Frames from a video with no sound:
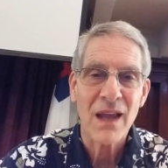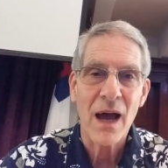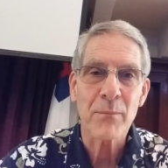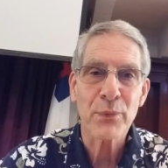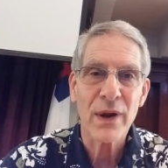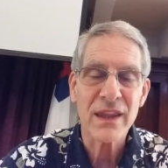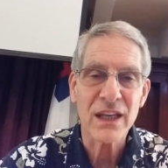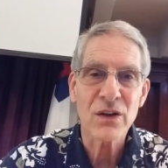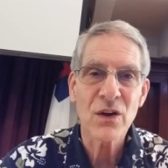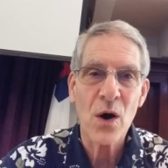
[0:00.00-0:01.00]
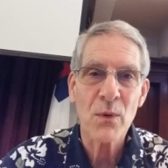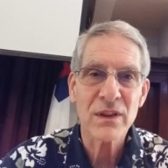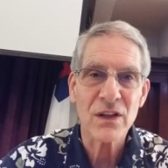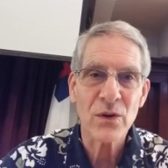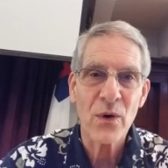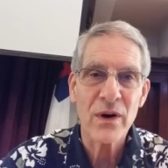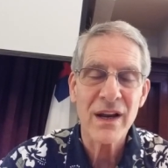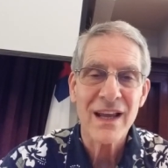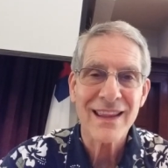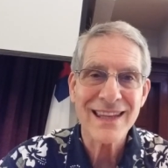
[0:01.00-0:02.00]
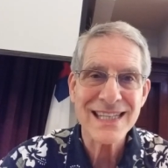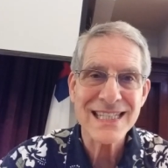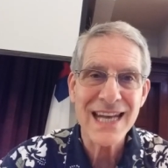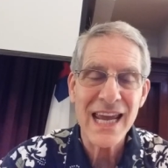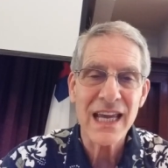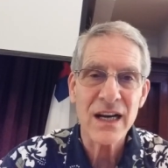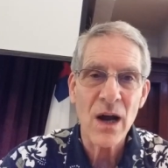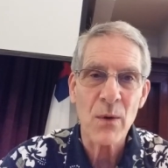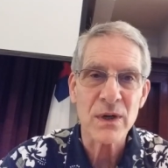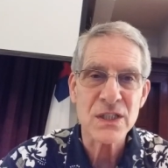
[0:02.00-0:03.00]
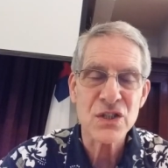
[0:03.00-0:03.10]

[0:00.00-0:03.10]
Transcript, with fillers: I pray that you go with the Lord this day and always,